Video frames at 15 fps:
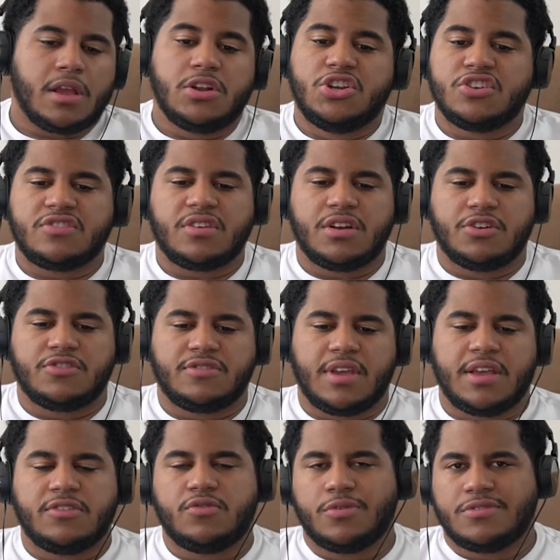Just
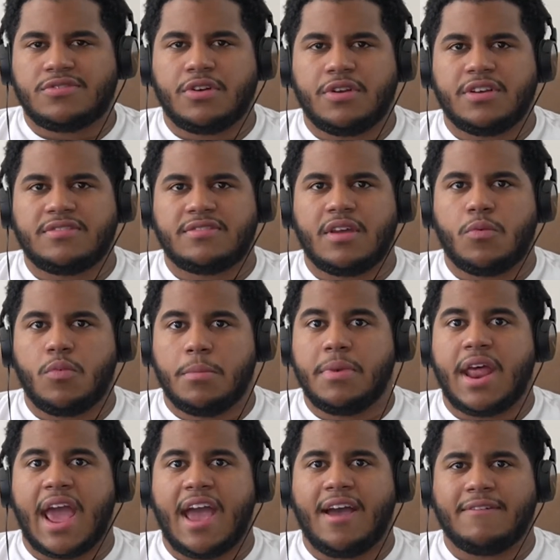understand to a certain extent
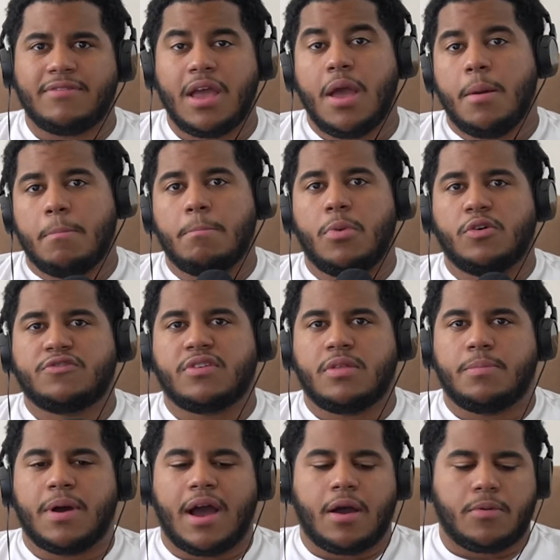women have most of
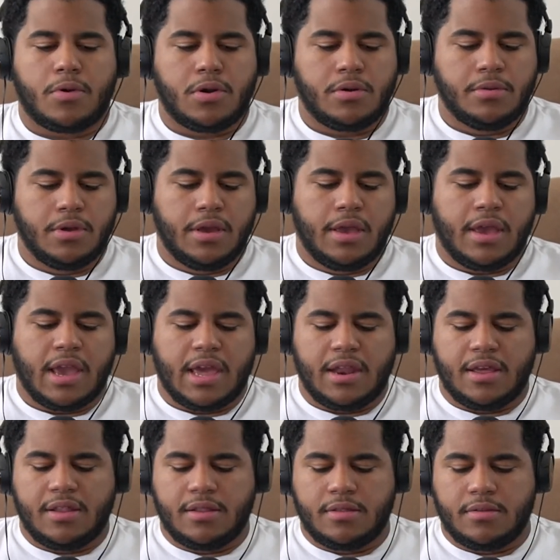the power. And
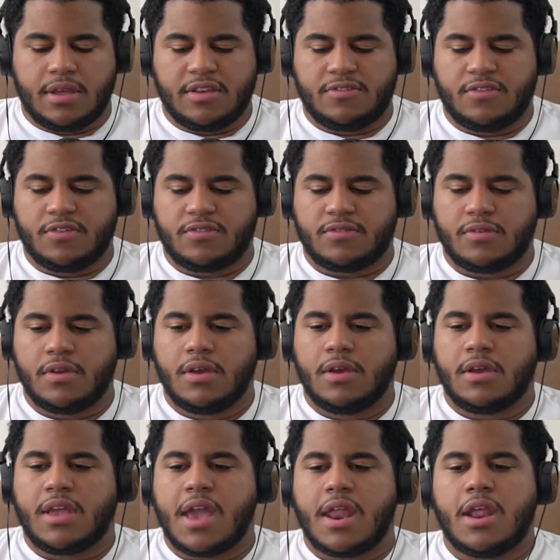then it's just
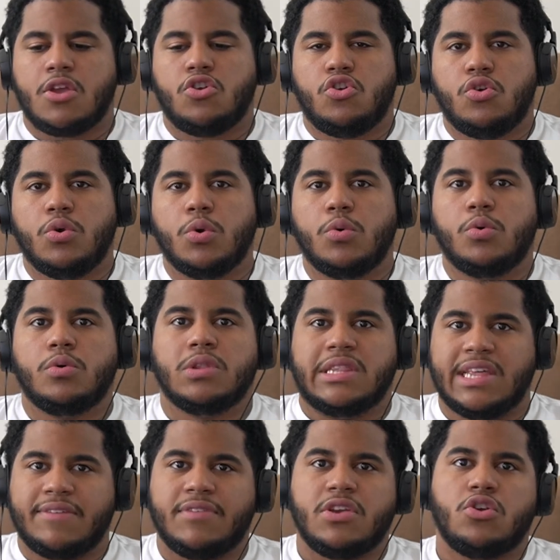kind of you
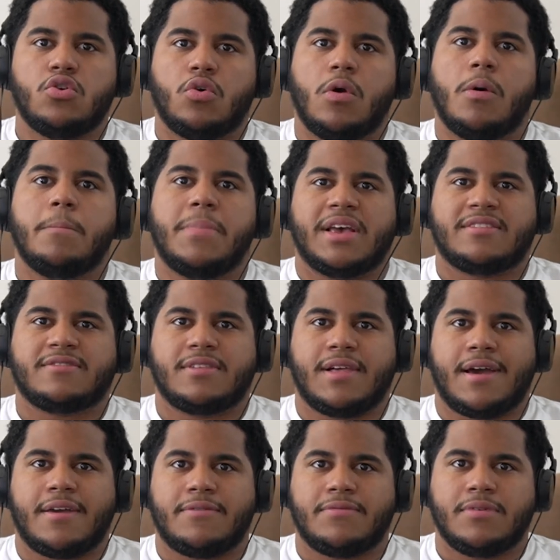living your own best
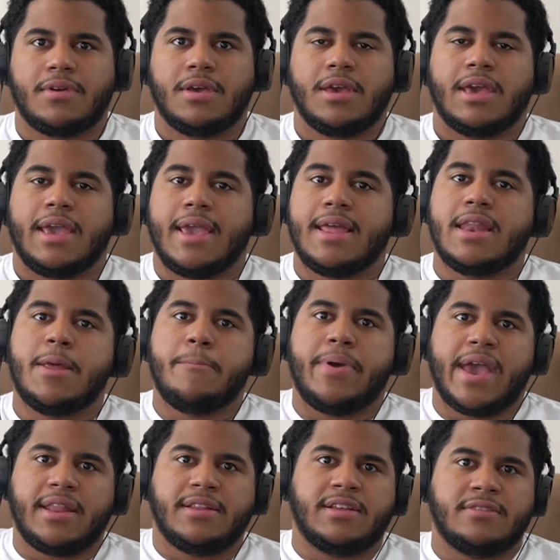life
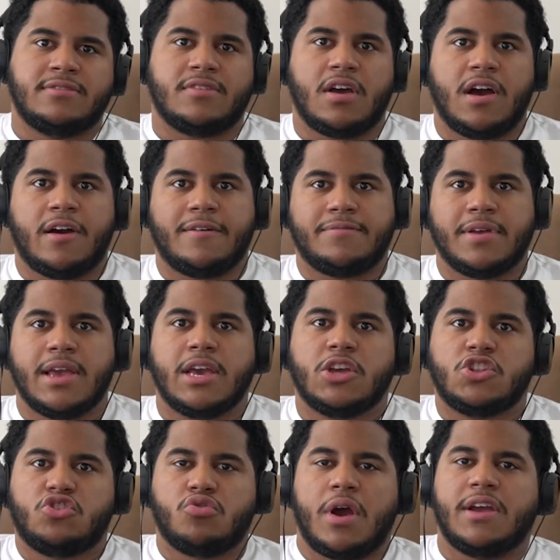independent of
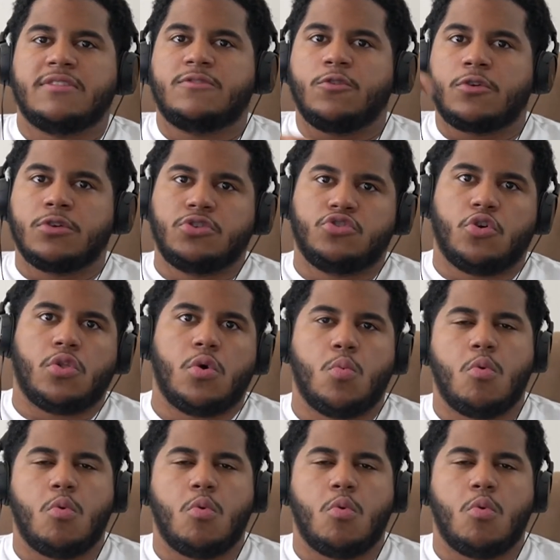trying to control a